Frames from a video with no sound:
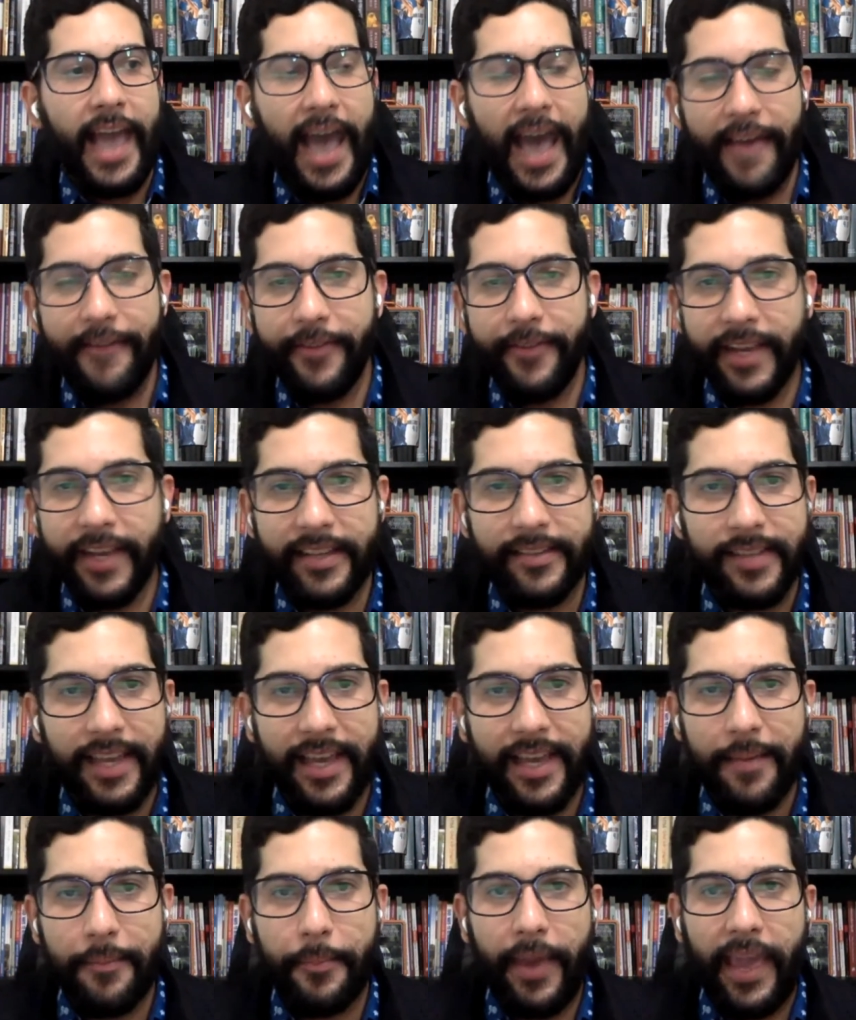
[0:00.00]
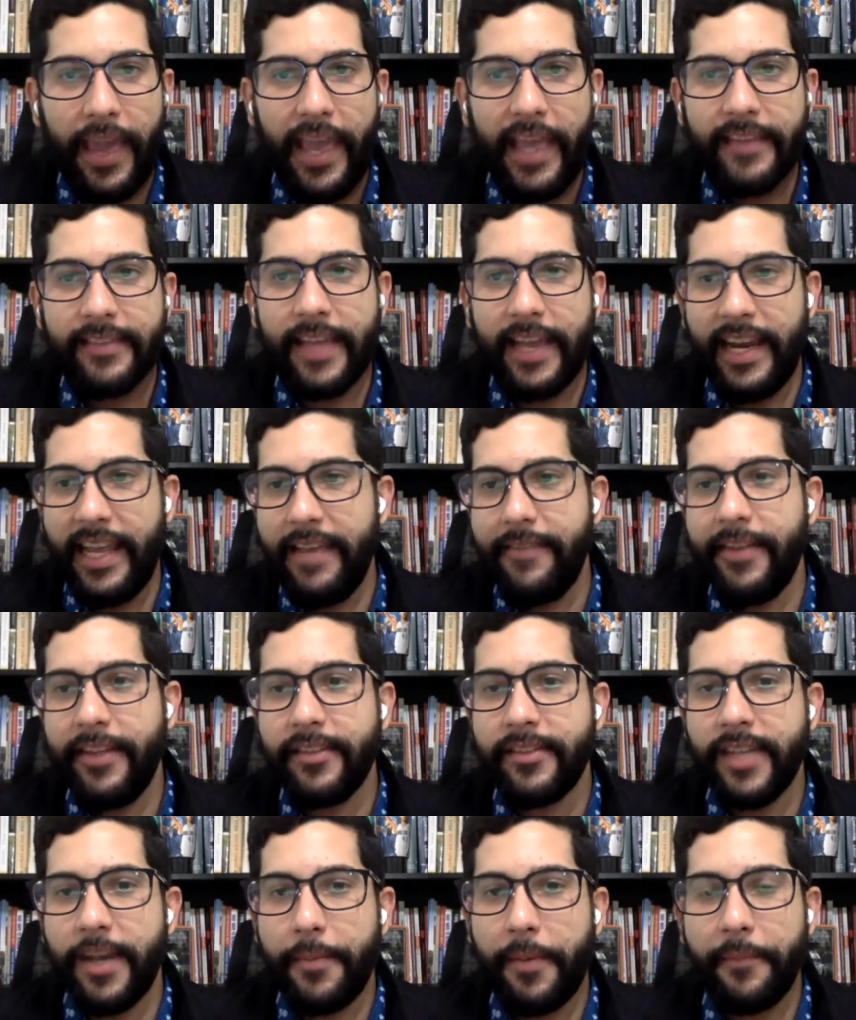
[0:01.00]
advocacy campaigns, and
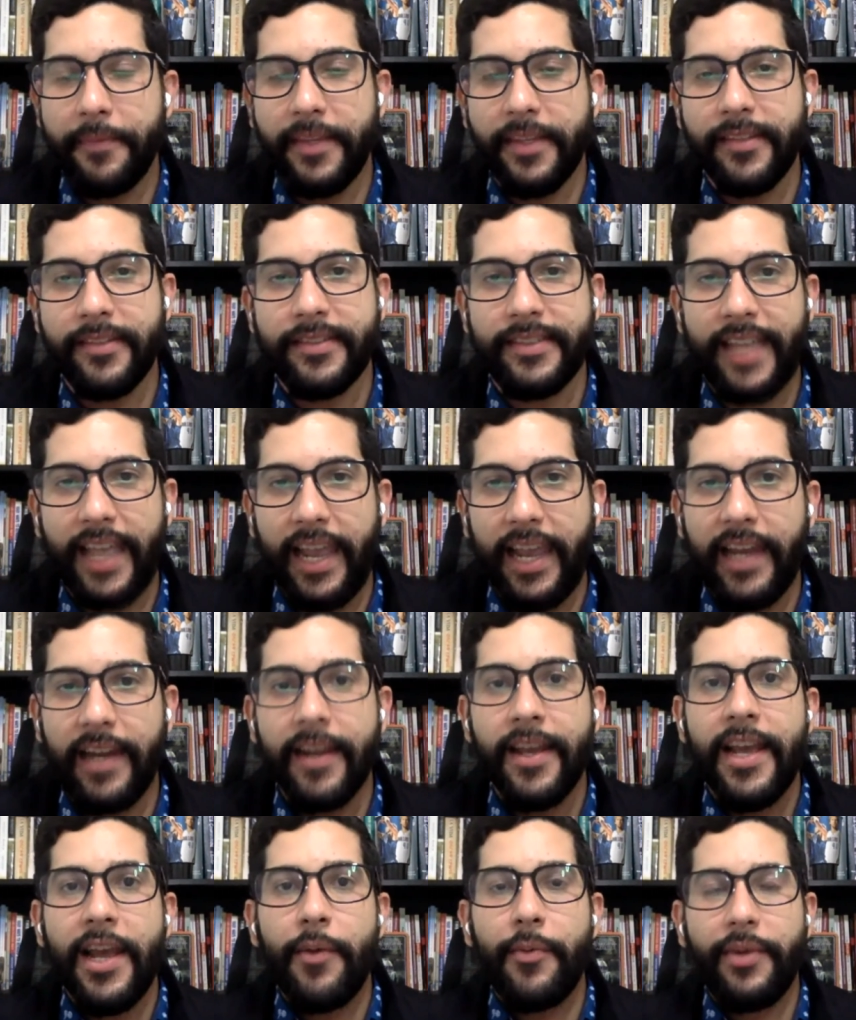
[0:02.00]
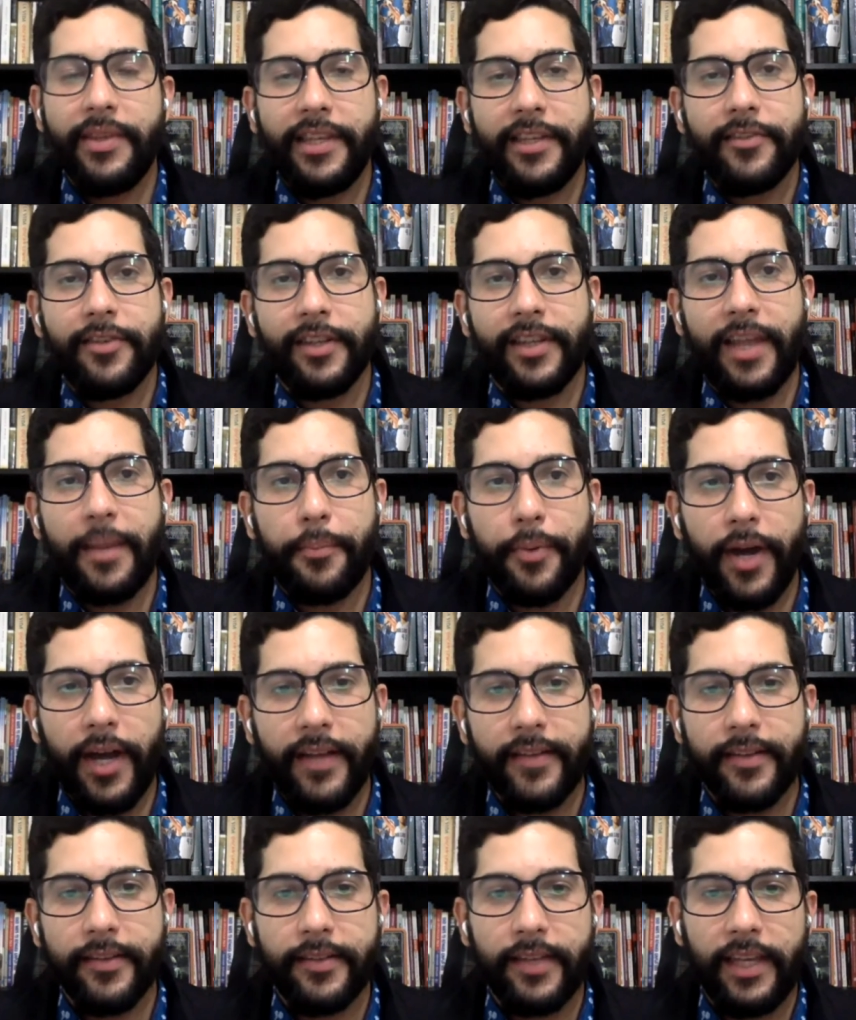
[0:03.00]
even some of the state redistricting
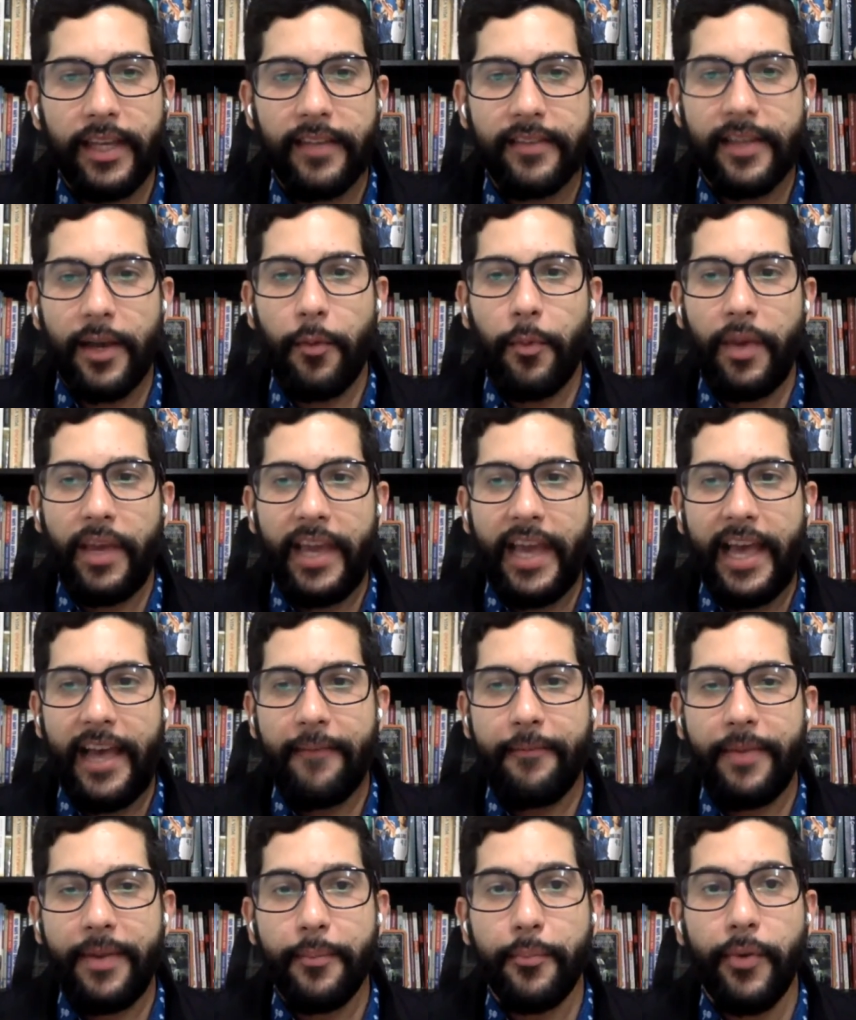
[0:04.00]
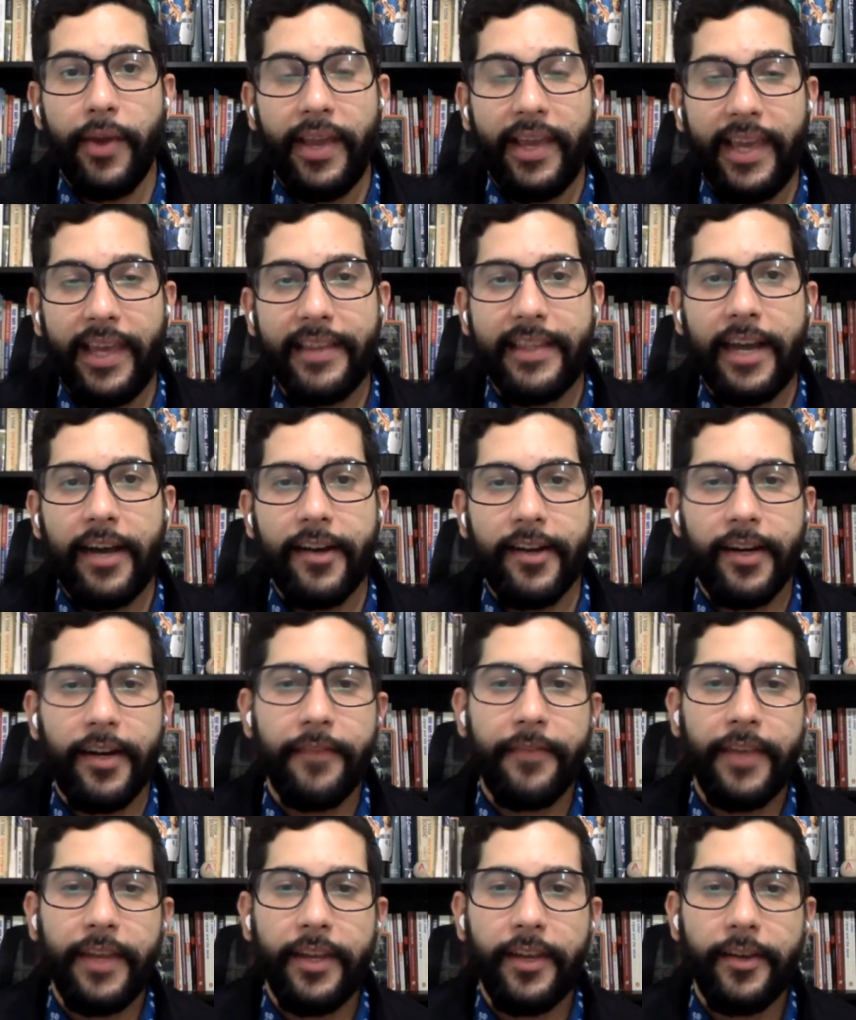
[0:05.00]
processes that we have been breaking down in
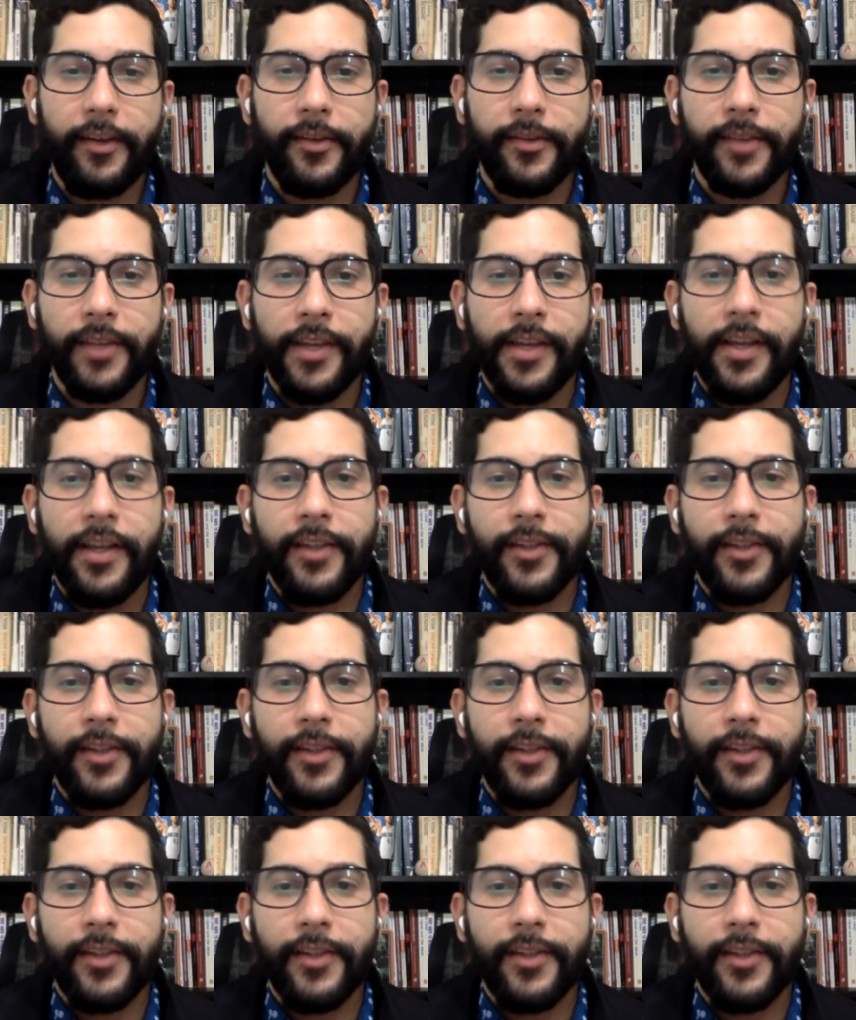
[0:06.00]
our videos.